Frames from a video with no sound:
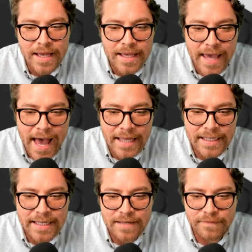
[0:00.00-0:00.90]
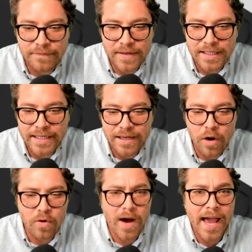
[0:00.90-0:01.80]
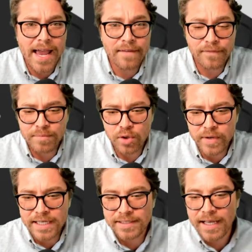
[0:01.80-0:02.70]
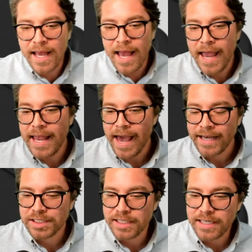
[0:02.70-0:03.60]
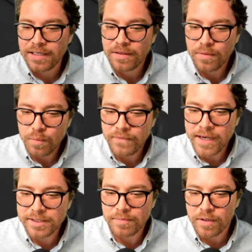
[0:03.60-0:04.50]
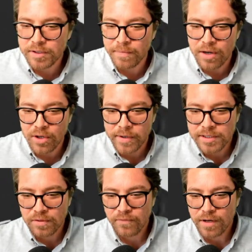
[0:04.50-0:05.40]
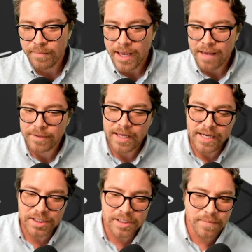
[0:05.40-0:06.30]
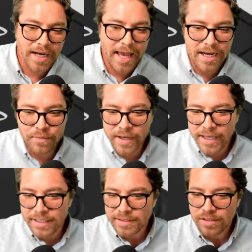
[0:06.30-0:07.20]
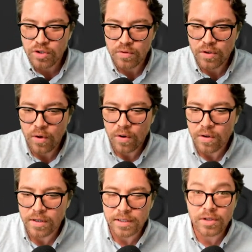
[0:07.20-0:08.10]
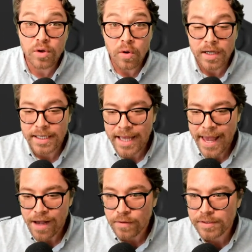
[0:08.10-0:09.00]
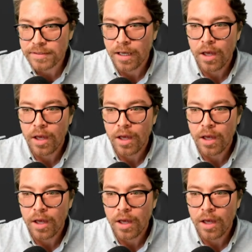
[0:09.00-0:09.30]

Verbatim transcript: Cali, Philly. Oh, hey, from Greece. Hey, actually, we've got some news about Greece with one of my applications. But anyways, New York, New York in the house.